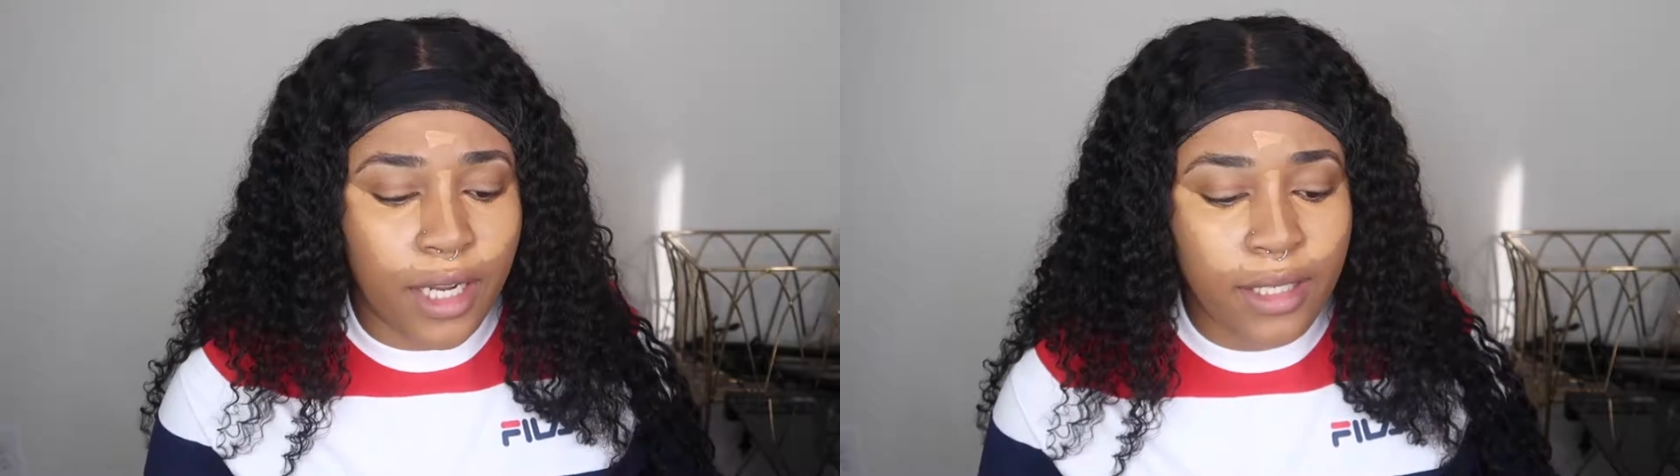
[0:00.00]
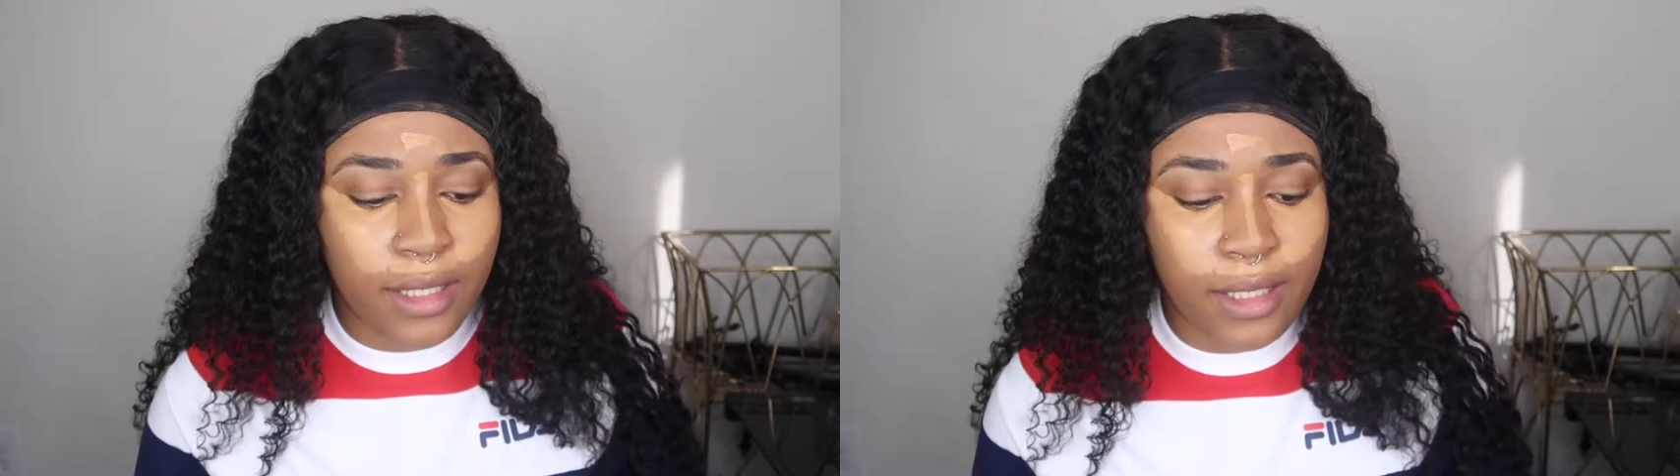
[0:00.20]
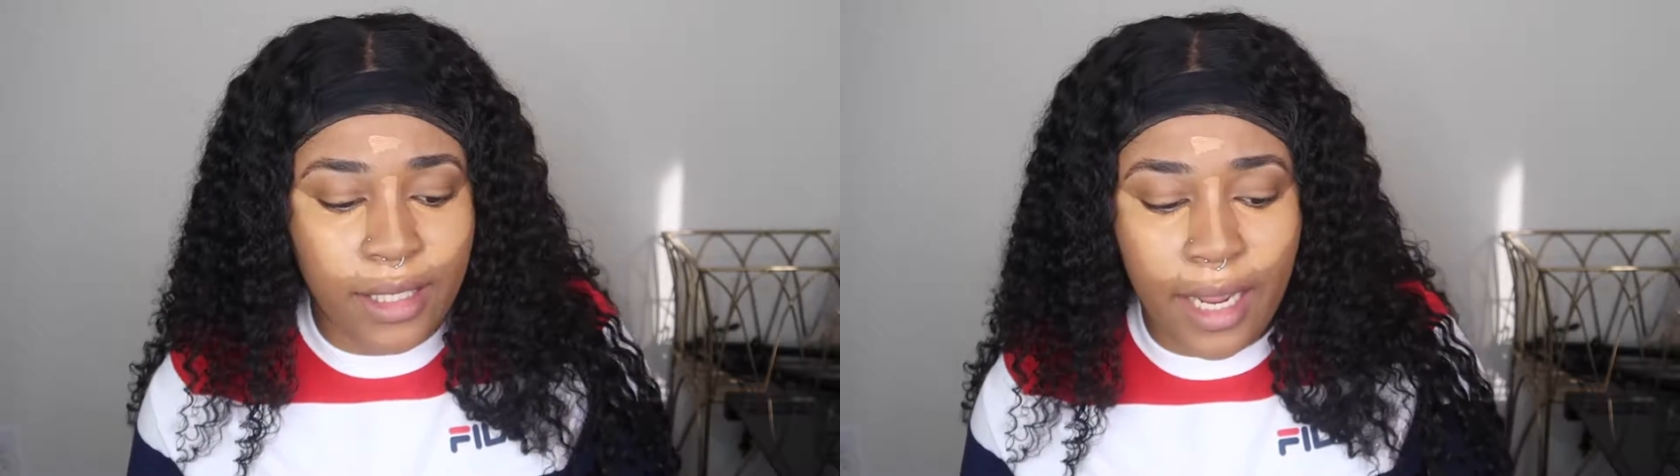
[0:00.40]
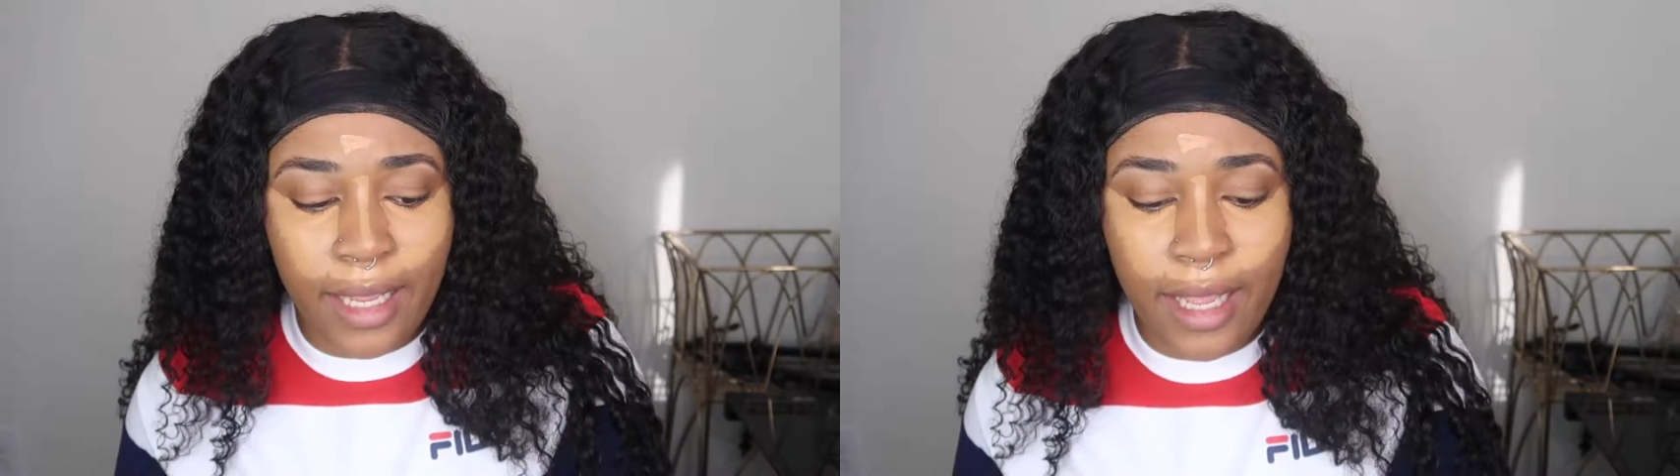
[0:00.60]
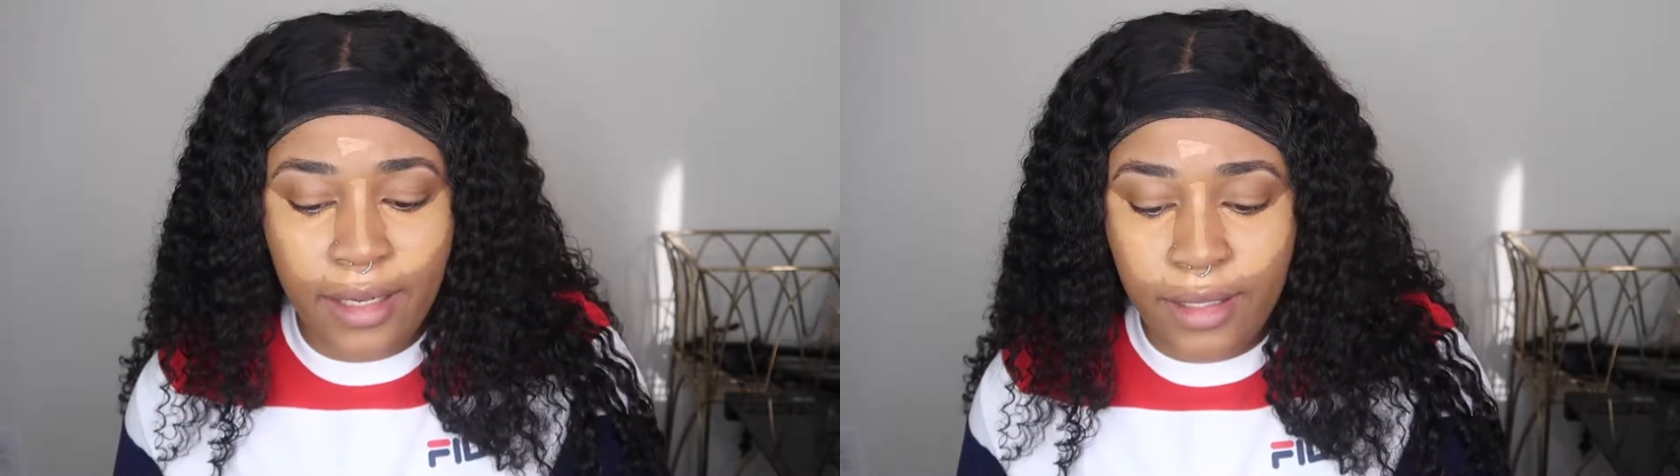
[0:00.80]
just a
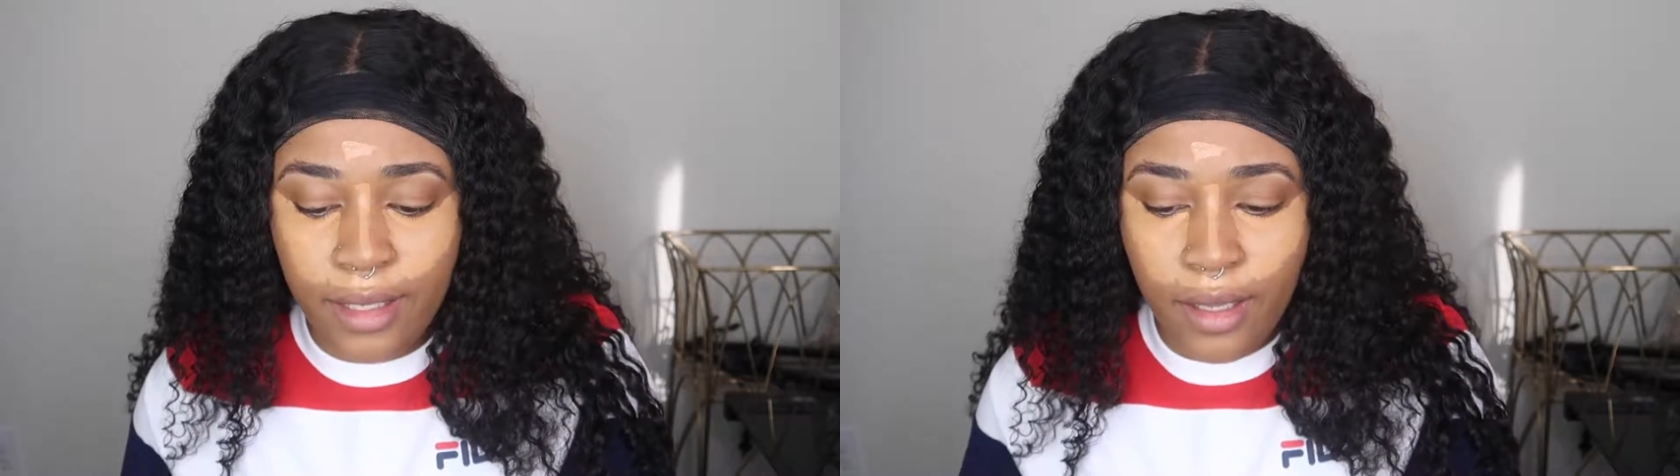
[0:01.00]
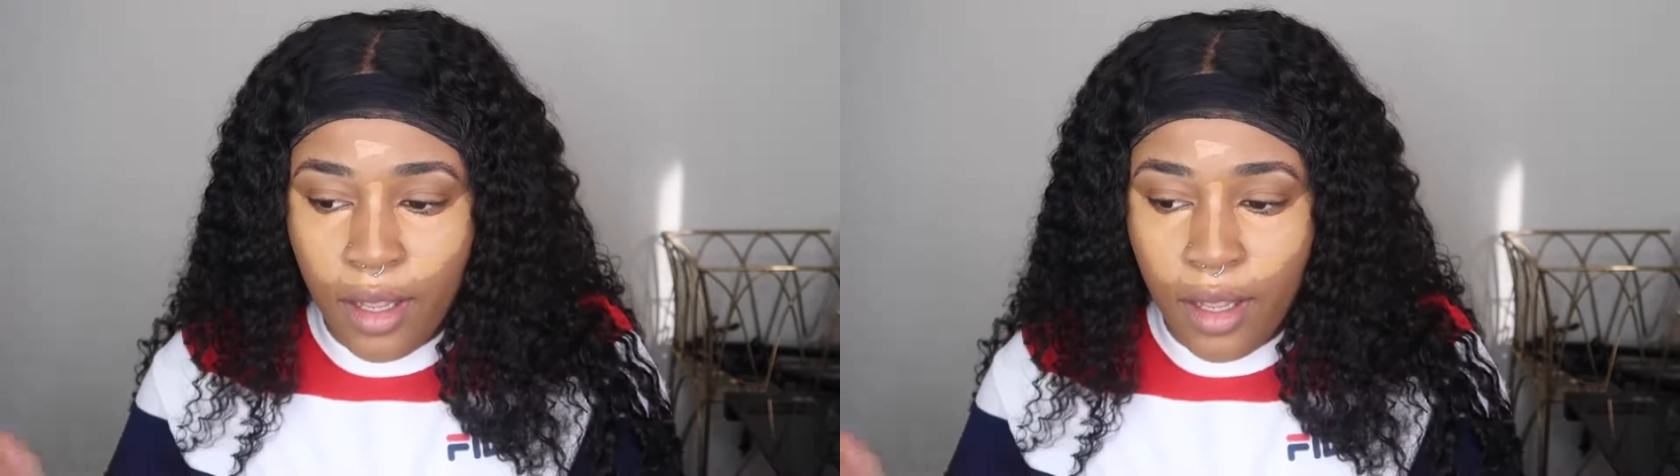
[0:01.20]
second